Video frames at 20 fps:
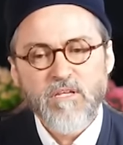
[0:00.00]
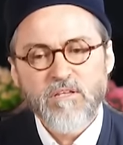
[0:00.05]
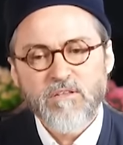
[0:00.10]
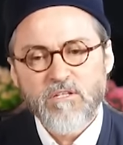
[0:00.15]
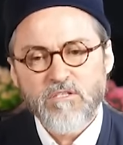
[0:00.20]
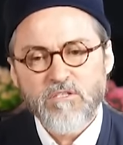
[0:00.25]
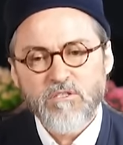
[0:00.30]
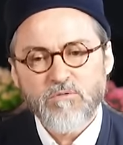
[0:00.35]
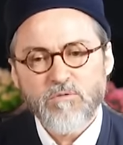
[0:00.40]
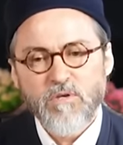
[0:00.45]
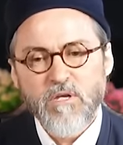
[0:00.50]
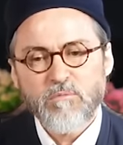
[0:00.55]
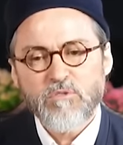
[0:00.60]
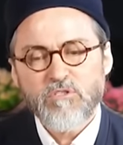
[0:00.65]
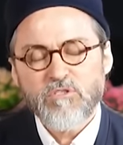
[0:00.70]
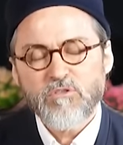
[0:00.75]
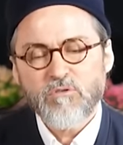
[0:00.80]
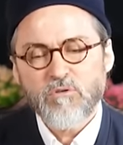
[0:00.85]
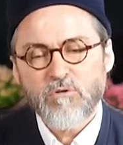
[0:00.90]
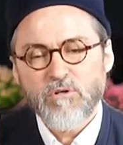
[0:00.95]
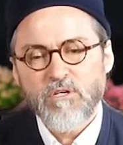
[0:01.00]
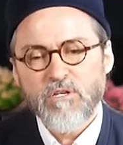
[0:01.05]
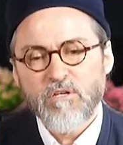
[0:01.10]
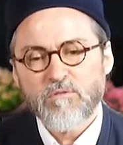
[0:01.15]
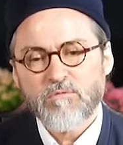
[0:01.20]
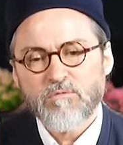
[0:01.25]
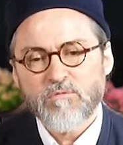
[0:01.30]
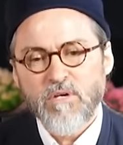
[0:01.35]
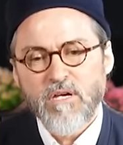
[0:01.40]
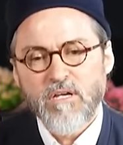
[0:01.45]
There's a famous story
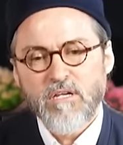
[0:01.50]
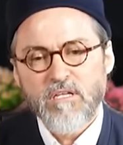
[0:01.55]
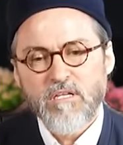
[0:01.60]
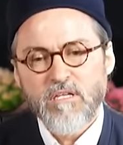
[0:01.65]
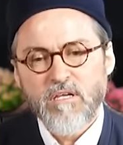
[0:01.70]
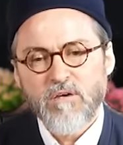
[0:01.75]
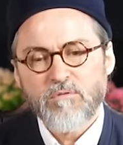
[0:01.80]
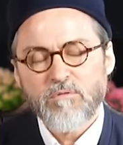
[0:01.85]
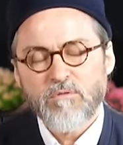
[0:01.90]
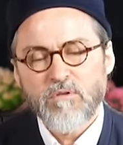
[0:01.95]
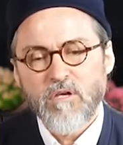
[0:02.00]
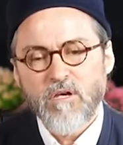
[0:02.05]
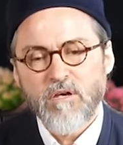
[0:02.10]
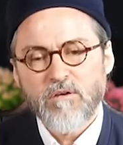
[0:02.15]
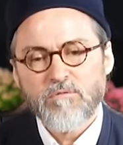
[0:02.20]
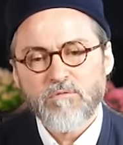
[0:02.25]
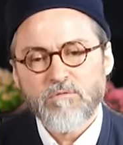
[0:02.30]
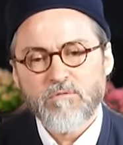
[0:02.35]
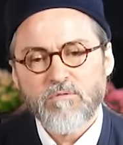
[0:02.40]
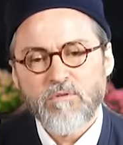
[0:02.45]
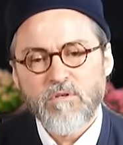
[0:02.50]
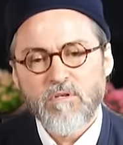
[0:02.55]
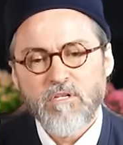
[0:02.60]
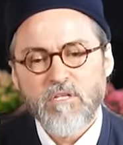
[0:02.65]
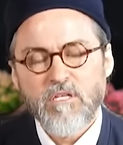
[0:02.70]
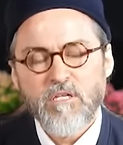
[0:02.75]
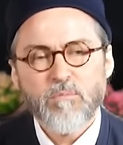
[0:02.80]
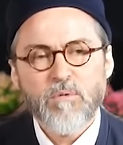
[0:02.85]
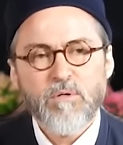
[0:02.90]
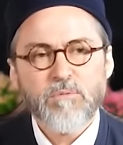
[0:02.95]
of
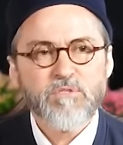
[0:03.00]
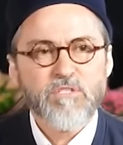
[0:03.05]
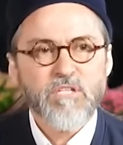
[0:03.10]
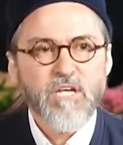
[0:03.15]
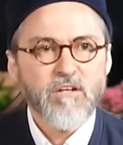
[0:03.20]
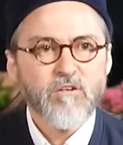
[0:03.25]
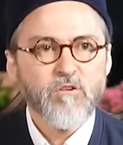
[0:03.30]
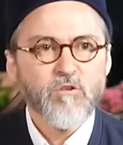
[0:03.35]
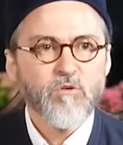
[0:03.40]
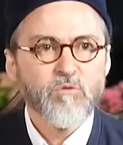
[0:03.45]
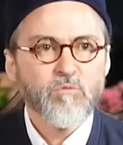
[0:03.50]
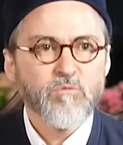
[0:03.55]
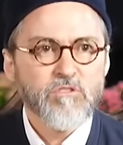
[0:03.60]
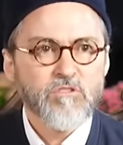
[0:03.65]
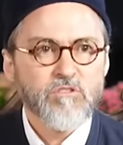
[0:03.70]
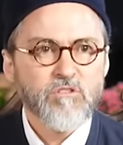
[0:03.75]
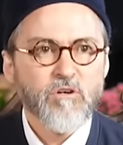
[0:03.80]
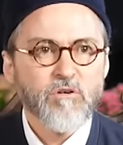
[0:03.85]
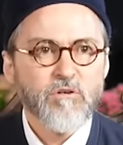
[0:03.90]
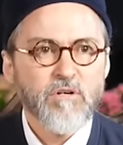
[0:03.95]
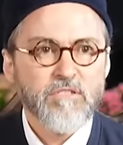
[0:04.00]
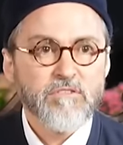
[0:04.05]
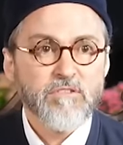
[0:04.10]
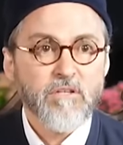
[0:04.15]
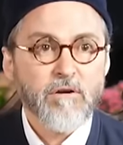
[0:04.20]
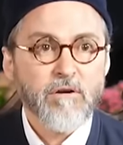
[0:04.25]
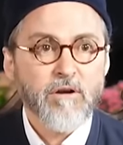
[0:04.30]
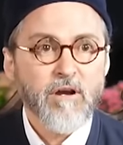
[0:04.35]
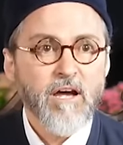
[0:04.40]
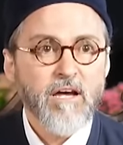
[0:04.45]
Imam Sahnoon was known as
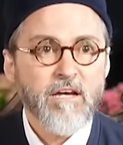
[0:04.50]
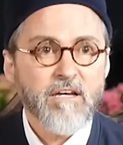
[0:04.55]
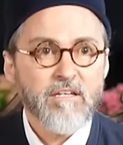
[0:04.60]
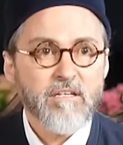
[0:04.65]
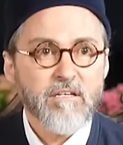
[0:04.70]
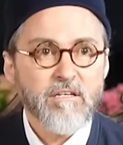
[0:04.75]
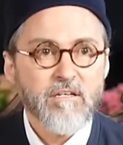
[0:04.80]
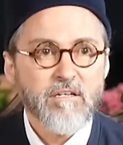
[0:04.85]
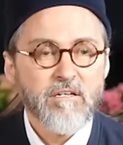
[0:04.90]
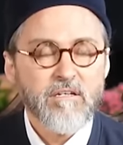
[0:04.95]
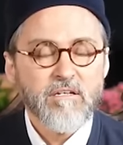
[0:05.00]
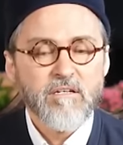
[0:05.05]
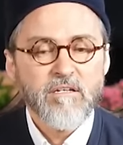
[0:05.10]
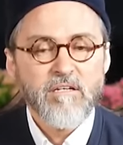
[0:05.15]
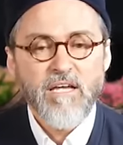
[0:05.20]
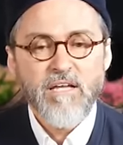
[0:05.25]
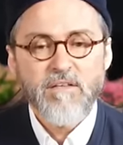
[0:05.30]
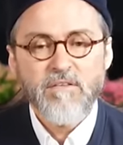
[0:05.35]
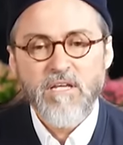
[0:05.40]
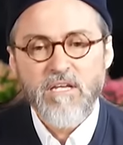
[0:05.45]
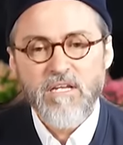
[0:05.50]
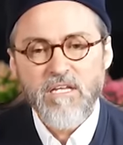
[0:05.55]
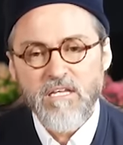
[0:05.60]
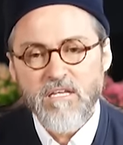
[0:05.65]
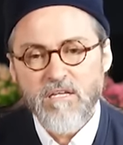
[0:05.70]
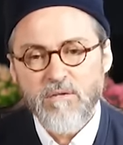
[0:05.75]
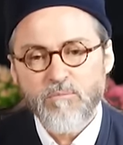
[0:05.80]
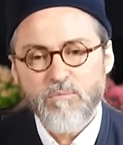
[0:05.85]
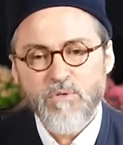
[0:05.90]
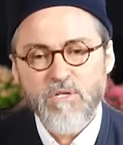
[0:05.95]
Al-Raqi, and that
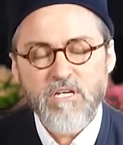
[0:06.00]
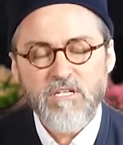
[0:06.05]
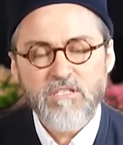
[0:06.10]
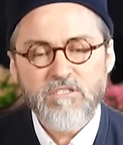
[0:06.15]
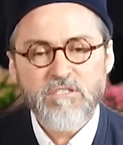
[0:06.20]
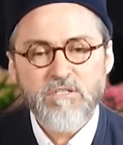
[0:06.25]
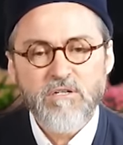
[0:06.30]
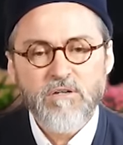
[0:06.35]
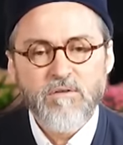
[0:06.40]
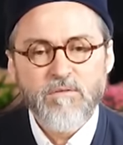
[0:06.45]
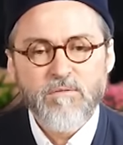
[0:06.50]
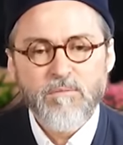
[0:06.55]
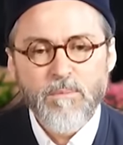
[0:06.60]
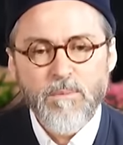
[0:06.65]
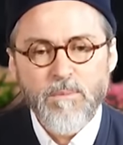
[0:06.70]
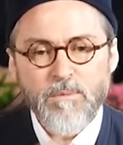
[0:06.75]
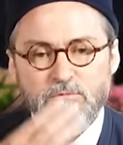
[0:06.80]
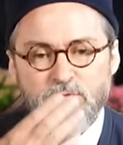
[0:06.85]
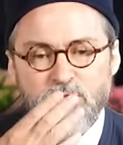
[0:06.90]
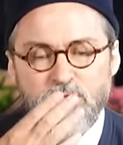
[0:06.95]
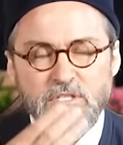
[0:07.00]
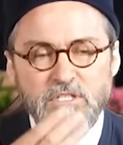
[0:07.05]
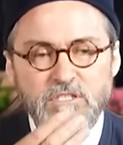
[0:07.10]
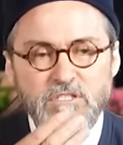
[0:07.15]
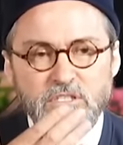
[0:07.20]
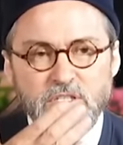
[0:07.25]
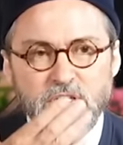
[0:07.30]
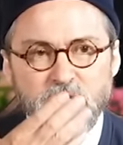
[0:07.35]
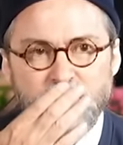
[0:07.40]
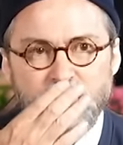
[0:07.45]
he, because
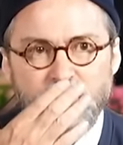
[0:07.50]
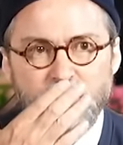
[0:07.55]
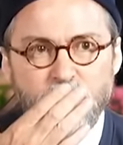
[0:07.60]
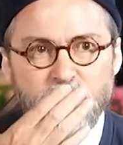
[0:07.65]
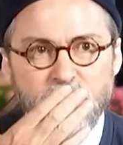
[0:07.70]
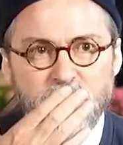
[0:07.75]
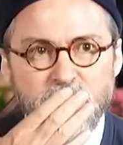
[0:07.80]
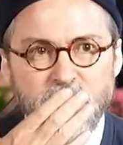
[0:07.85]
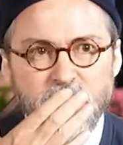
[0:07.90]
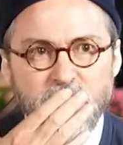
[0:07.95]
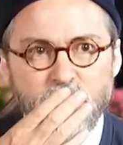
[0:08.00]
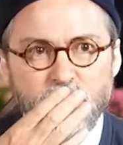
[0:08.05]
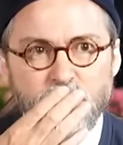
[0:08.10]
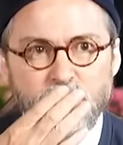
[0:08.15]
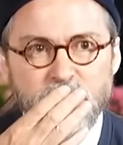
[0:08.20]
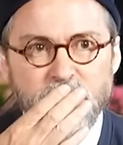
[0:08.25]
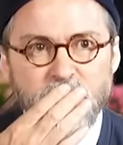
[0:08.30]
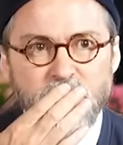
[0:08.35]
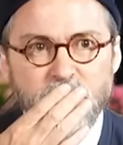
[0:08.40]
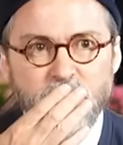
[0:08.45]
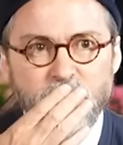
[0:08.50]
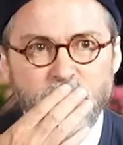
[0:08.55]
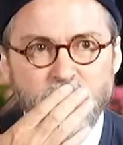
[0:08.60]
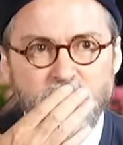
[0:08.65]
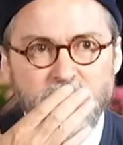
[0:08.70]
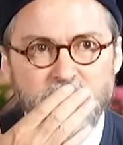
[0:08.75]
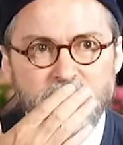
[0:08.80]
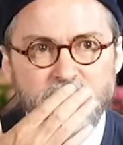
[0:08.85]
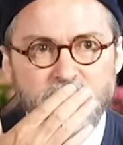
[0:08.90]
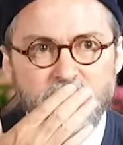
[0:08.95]
traditionally they would recite the
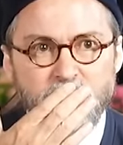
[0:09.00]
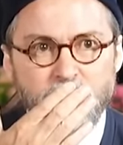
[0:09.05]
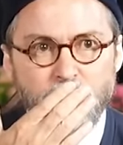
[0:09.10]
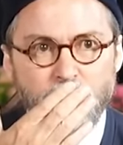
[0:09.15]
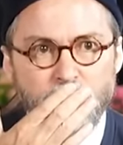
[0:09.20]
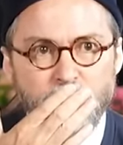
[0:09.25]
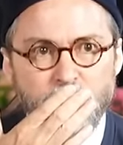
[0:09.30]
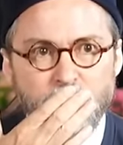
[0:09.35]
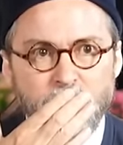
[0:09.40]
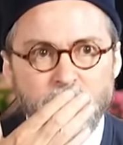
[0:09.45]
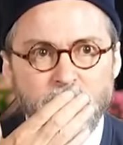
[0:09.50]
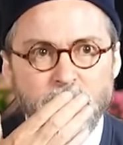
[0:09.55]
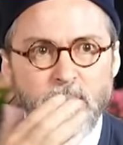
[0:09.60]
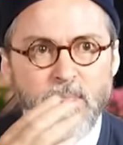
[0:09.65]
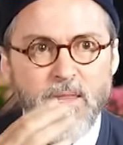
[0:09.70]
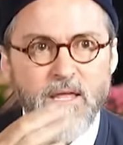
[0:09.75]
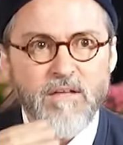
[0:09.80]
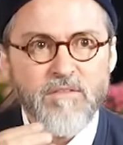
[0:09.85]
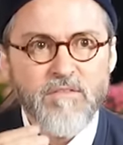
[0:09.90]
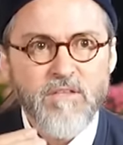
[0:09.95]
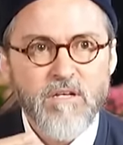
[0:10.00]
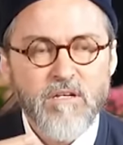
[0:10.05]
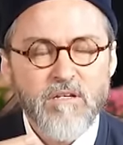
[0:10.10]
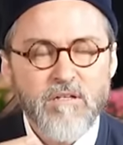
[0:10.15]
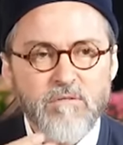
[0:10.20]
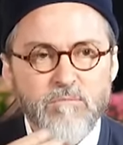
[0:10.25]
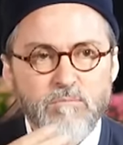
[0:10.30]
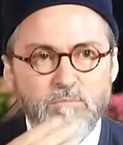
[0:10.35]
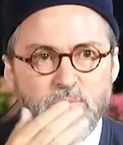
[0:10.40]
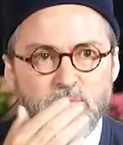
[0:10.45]
Fatiha and
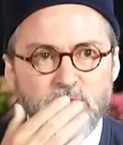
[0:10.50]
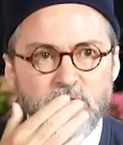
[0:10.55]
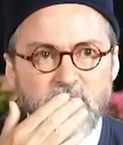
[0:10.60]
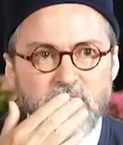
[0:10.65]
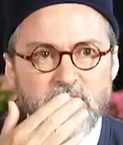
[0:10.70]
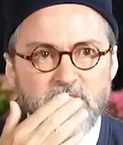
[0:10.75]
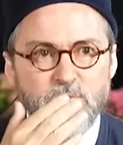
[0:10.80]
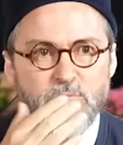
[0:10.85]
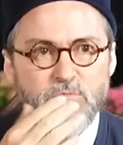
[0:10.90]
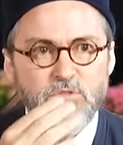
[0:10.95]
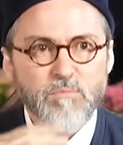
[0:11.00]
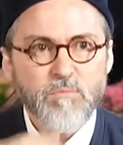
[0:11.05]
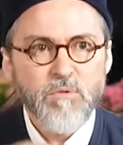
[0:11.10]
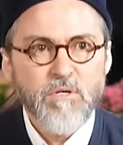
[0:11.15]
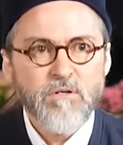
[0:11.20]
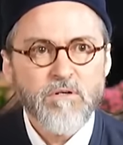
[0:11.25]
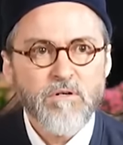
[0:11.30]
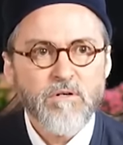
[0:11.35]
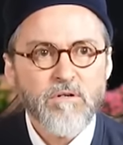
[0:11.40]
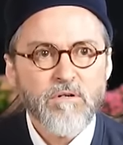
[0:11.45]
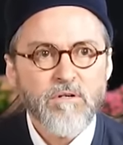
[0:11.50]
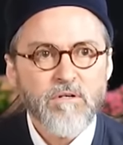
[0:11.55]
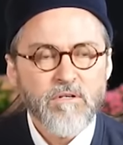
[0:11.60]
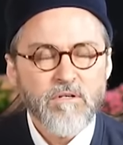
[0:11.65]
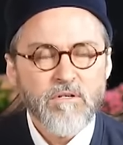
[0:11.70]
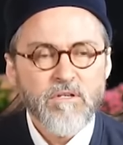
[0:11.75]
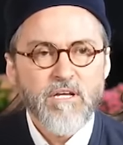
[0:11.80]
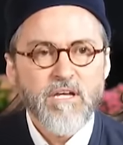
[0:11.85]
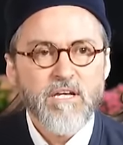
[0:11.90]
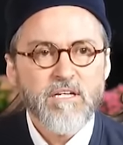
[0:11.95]
then take some spittle
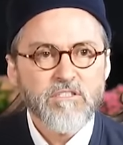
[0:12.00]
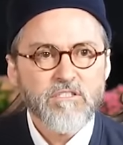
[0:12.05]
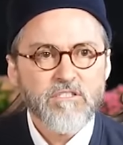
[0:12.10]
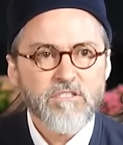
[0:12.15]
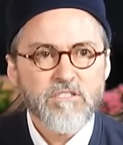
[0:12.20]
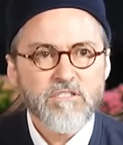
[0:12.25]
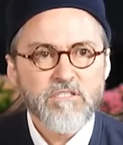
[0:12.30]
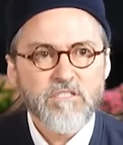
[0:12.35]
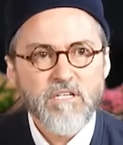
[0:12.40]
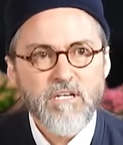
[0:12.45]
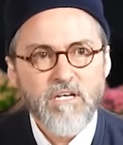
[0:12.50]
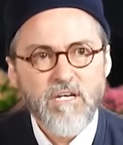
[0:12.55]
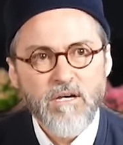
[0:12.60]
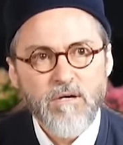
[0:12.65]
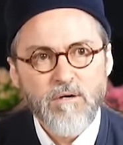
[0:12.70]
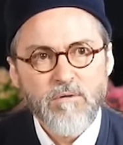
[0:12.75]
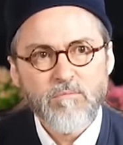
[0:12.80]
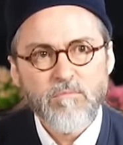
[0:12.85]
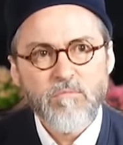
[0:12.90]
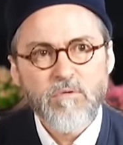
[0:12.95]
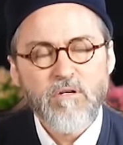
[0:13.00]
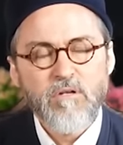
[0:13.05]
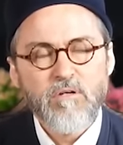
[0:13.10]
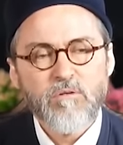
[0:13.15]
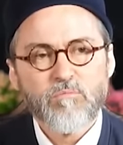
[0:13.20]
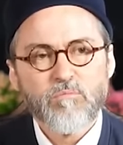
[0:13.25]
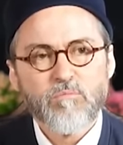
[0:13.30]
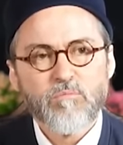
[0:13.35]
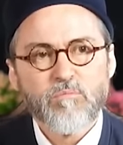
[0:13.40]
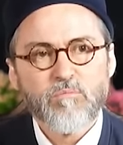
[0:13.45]
and just
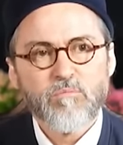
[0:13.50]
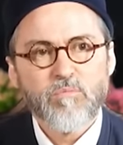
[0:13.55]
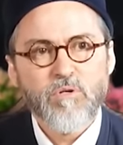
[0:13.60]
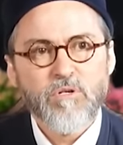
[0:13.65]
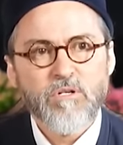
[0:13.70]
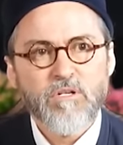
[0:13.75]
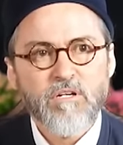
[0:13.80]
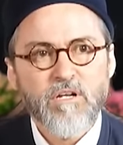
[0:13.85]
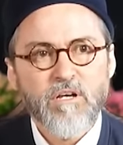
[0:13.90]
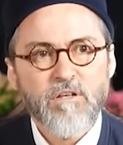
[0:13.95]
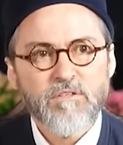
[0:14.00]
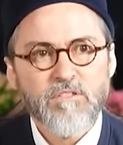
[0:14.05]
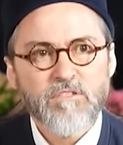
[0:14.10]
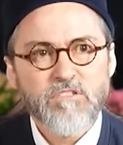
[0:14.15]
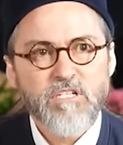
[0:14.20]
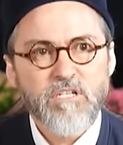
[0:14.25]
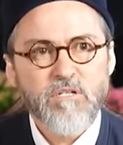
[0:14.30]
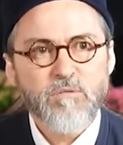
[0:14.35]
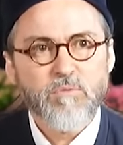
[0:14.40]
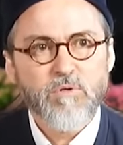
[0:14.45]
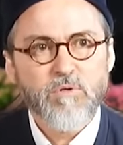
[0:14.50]
put it on the sick